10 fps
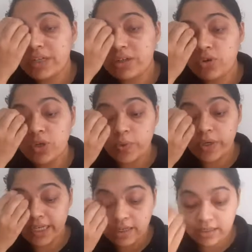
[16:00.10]
it, don't
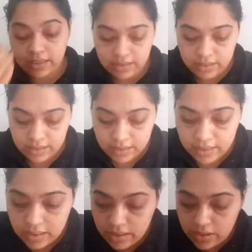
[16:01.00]
worry.
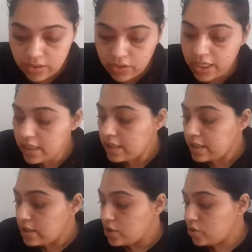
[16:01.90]
Okay,
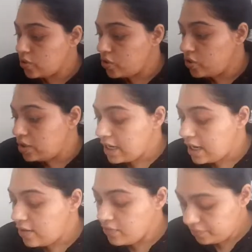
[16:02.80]
so
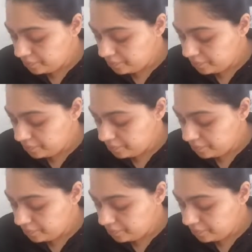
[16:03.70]
now